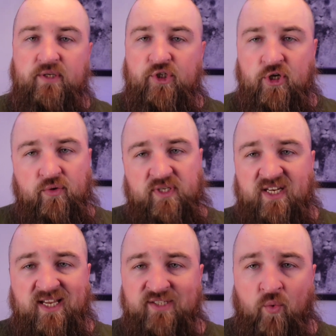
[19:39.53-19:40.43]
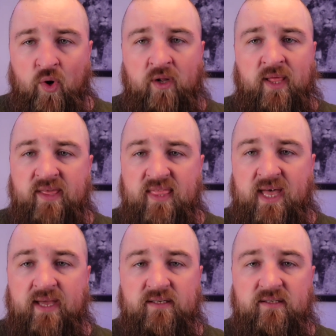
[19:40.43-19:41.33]
juice. It doesn't work like
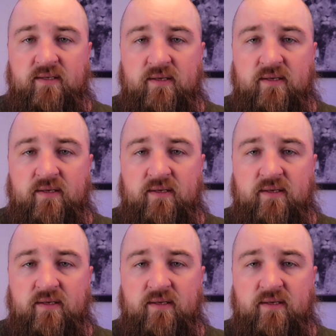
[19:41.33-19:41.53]
that.